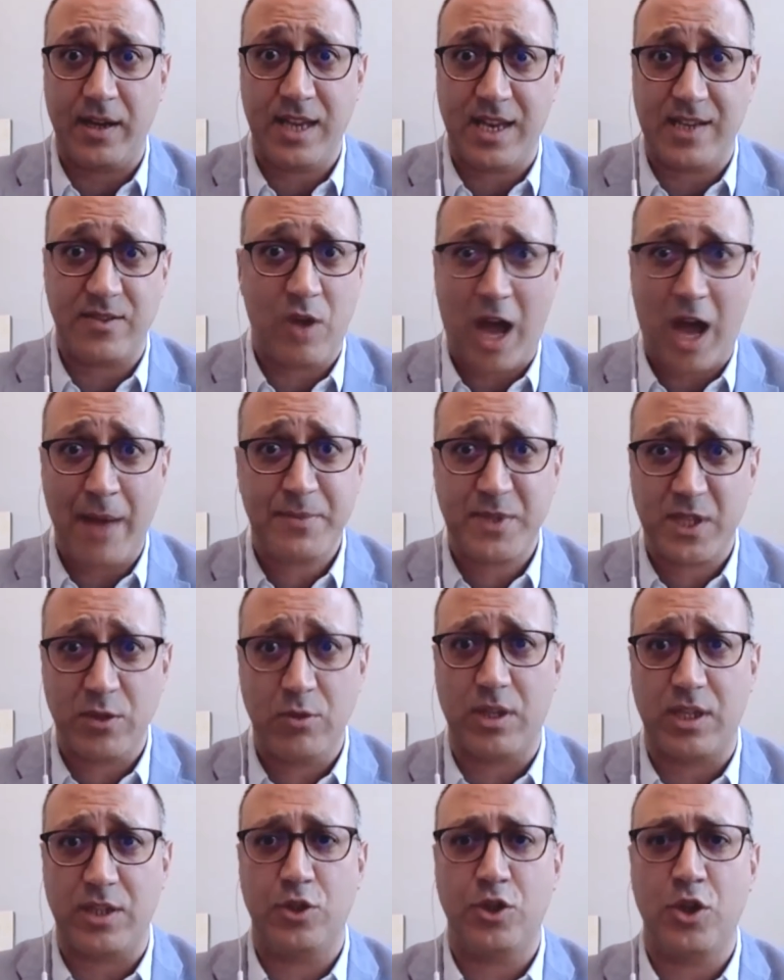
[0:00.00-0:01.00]
Yes. No,
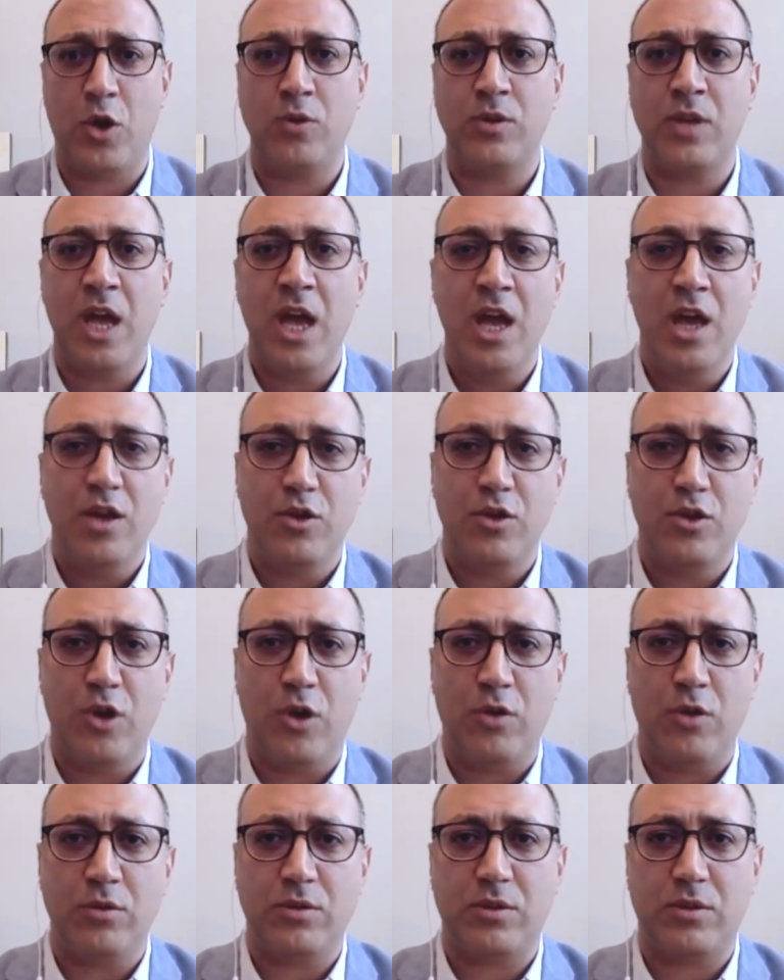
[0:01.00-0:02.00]
absolutely. You
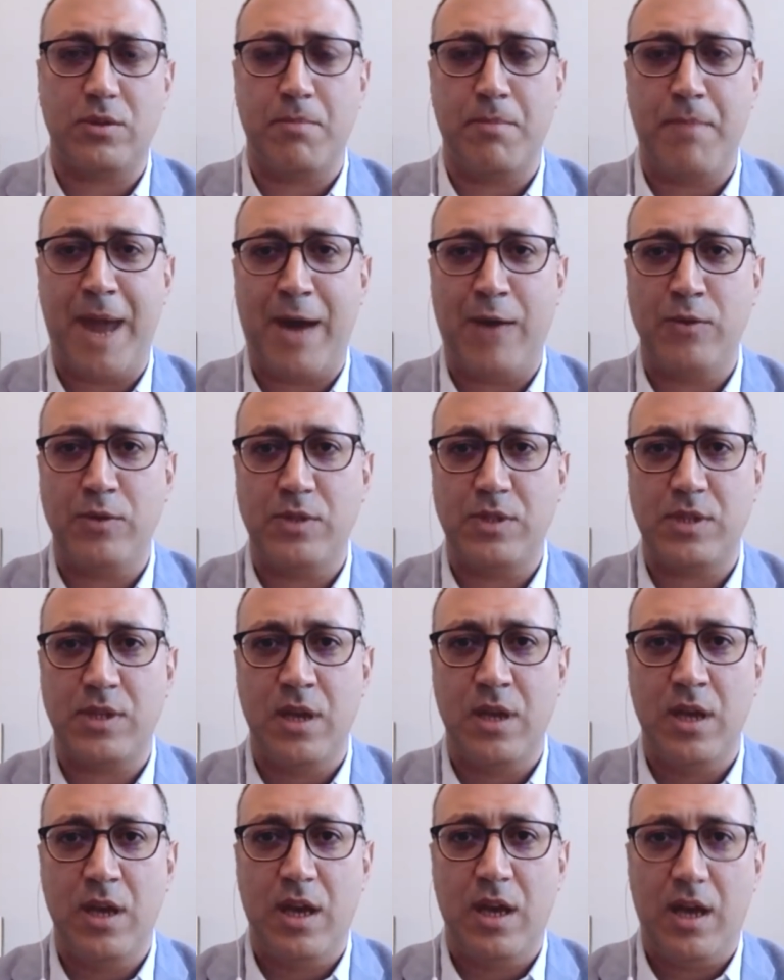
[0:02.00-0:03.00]
don't mount
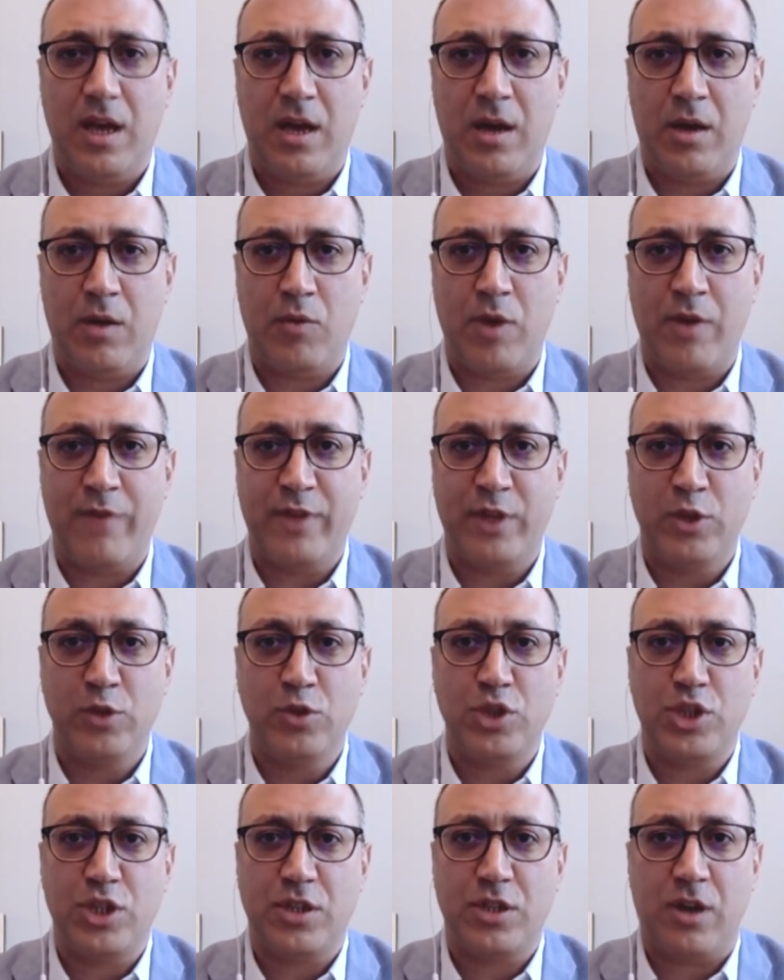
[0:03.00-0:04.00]
a
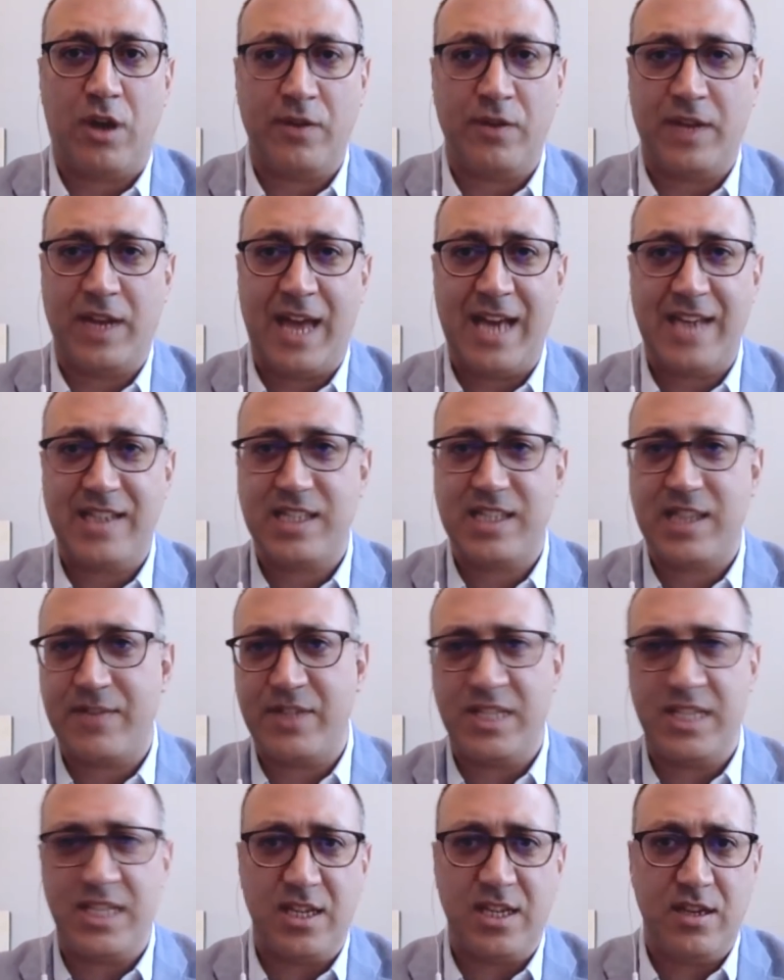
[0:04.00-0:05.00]
revolution on the last
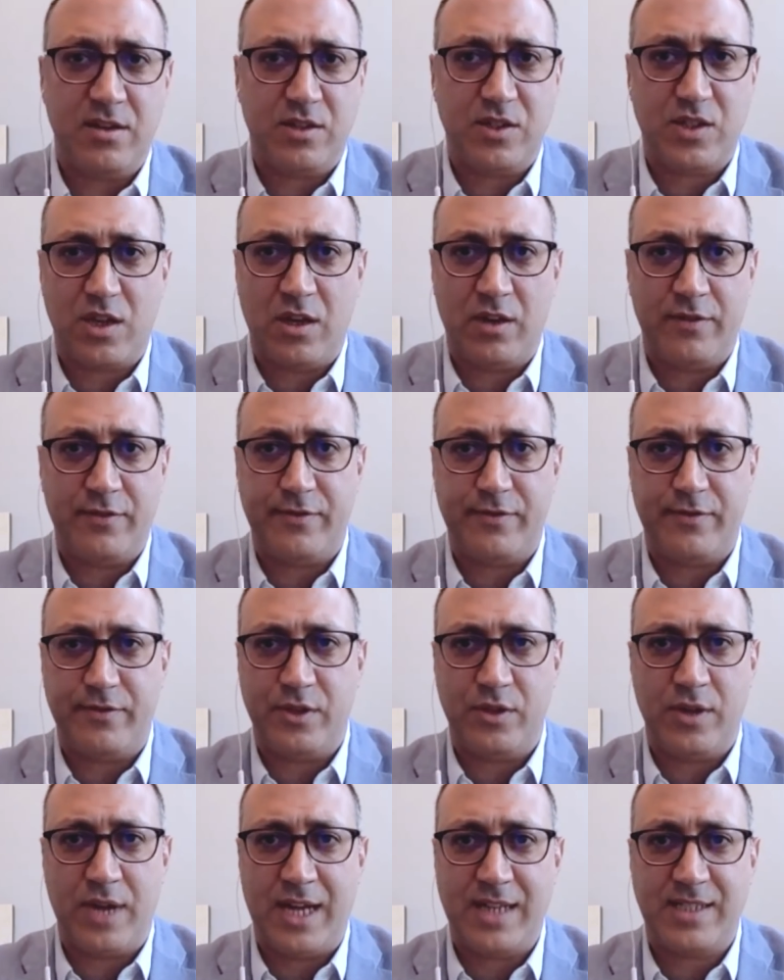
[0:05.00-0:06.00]
70 years of the
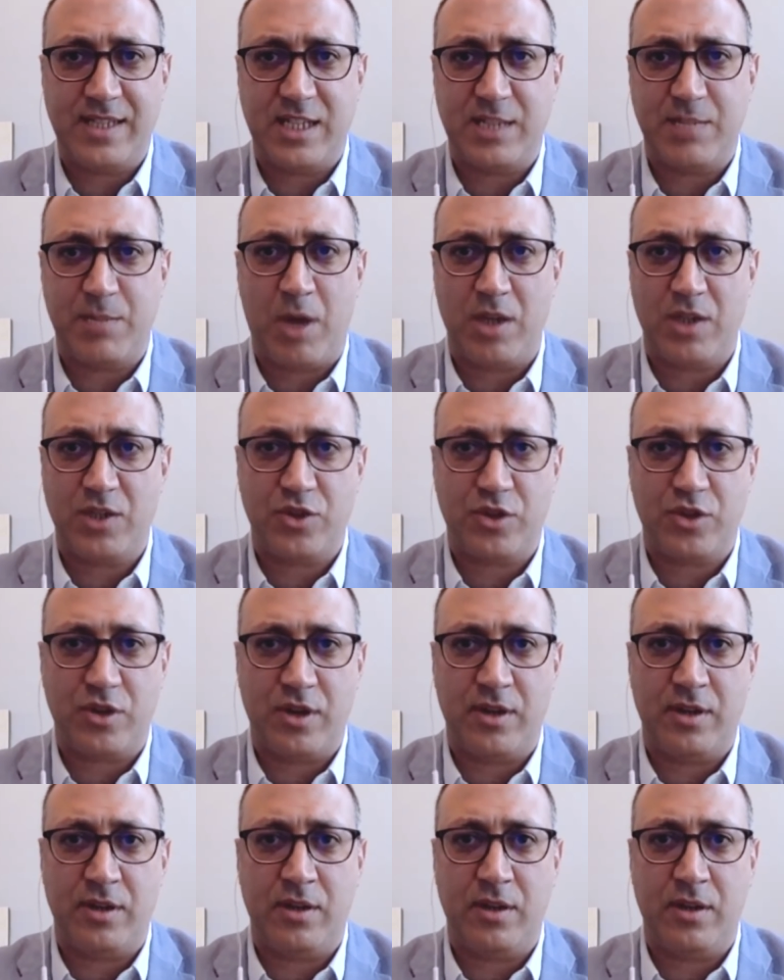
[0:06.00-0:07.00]
United States posture
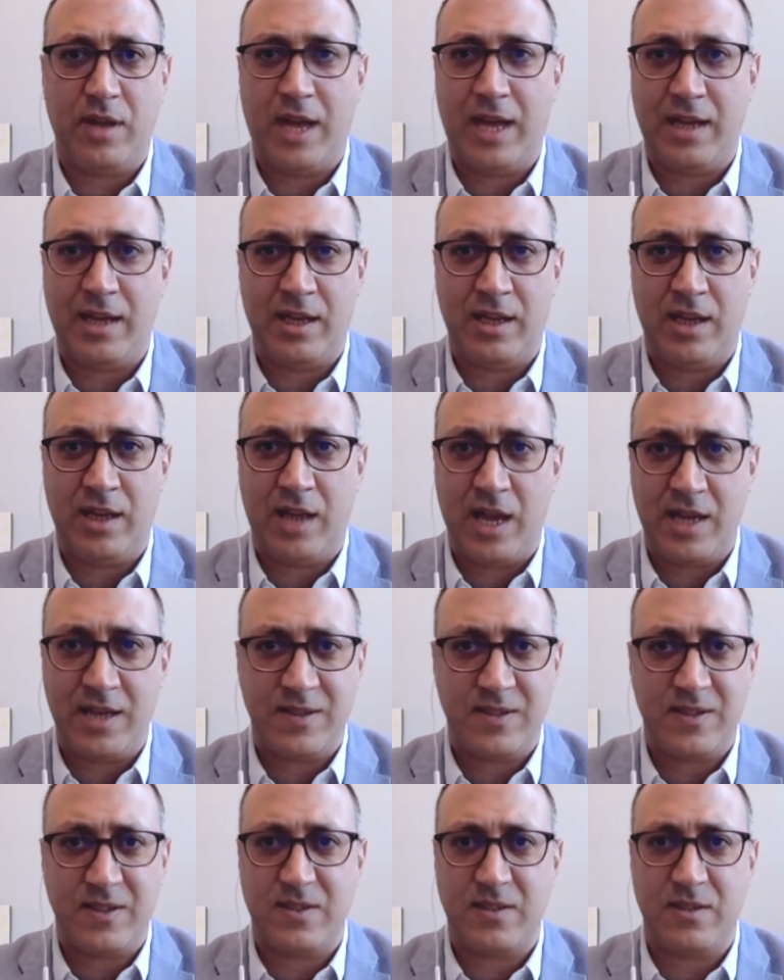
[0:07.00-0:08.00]
and
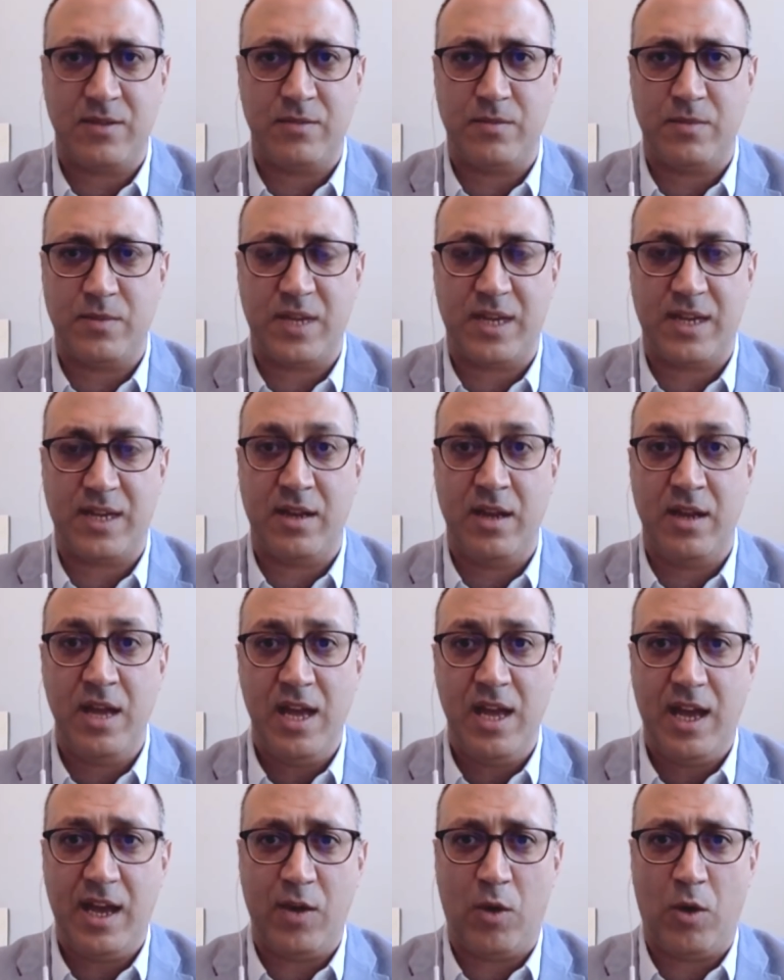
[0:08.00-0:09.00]
alliance systems and
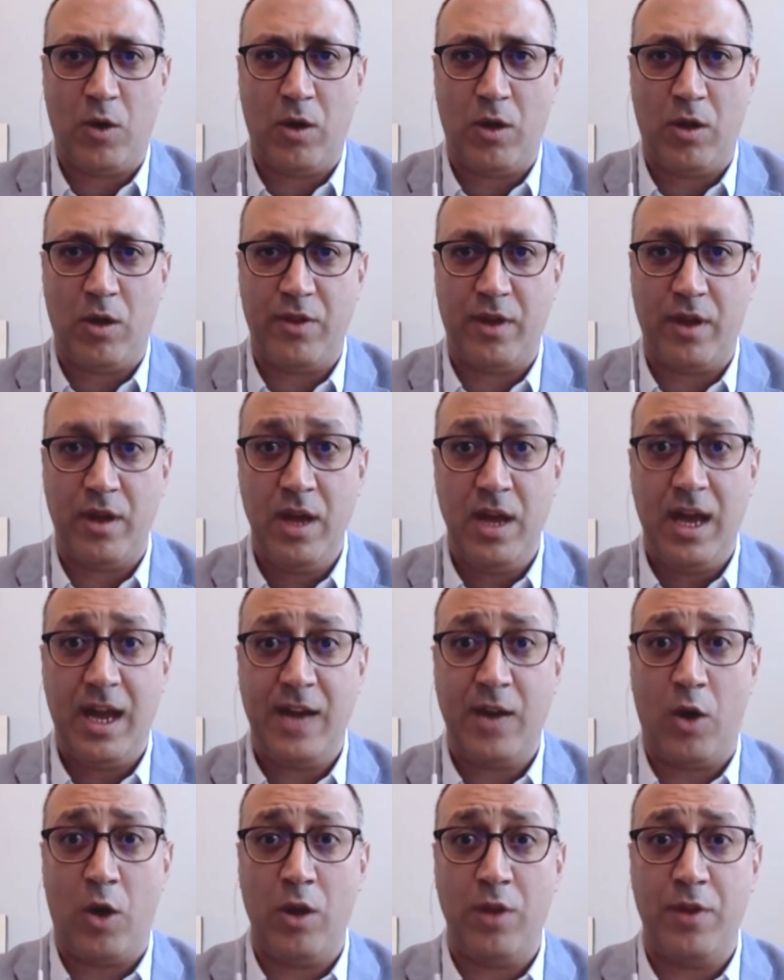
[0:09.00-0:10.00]
all
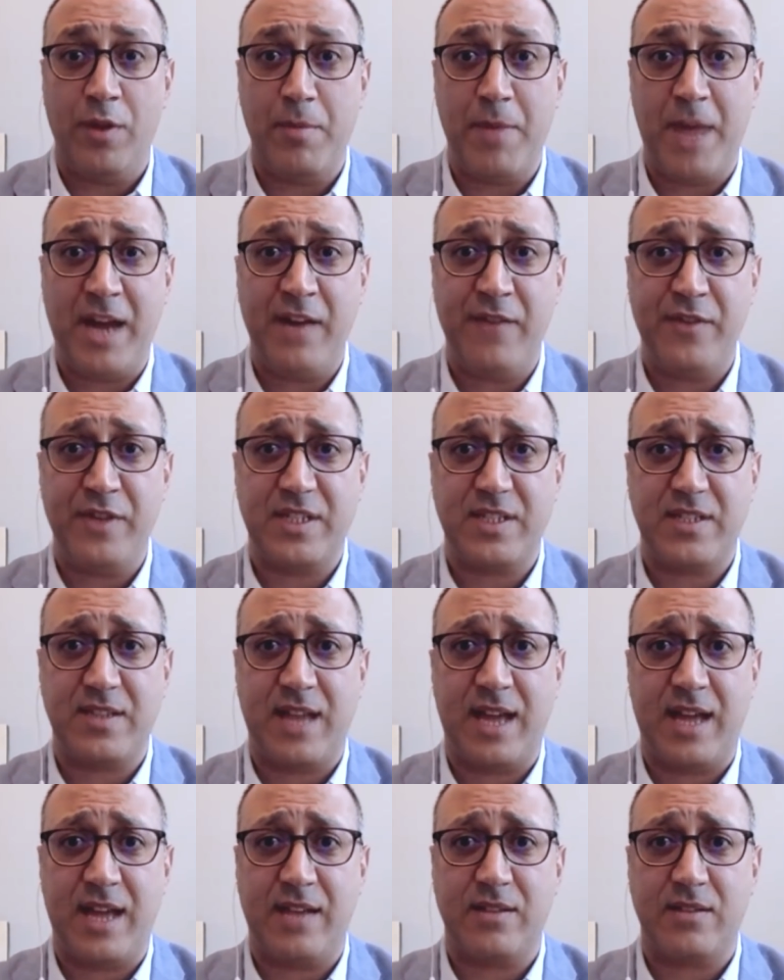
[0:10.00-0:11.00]
the benefits
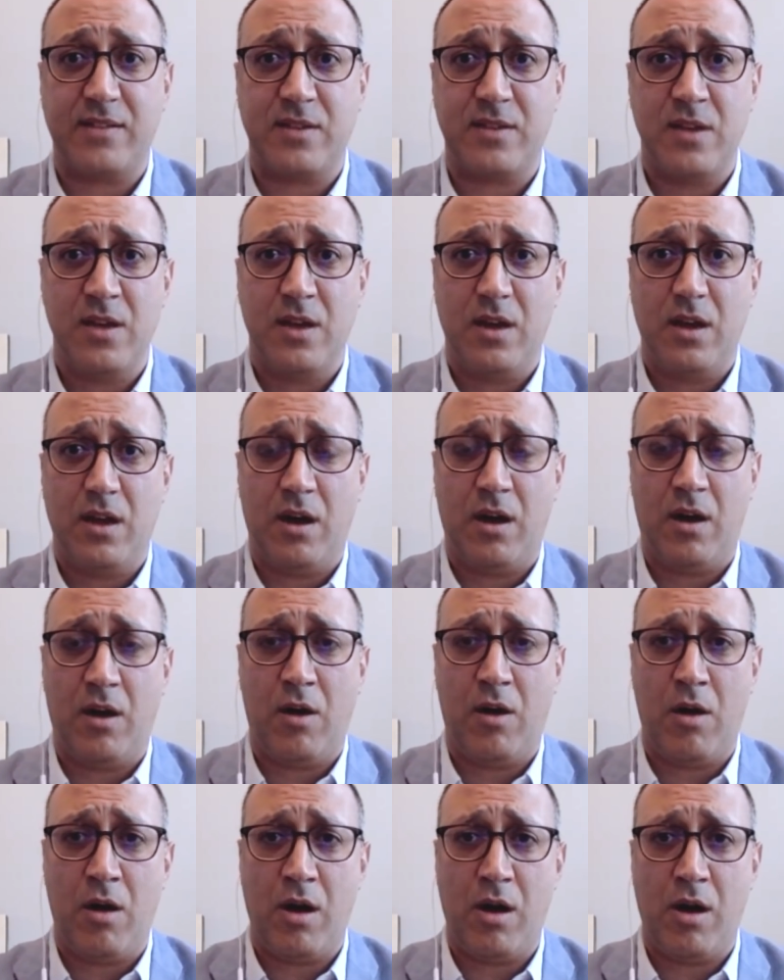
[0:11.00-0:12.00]
that
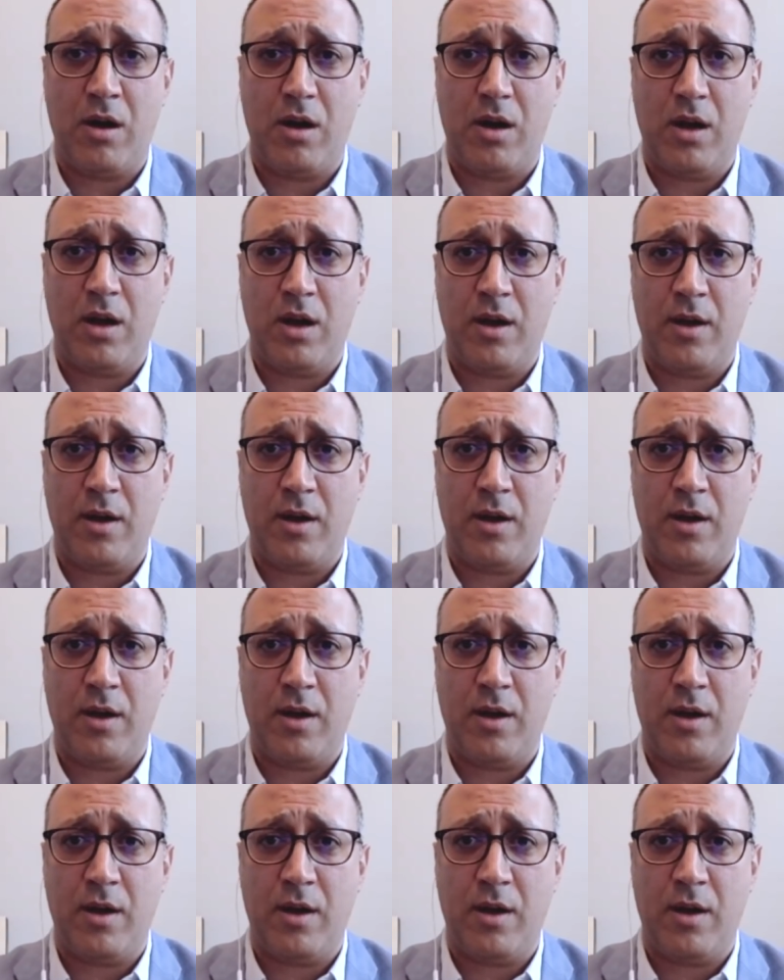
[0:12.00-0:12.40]
are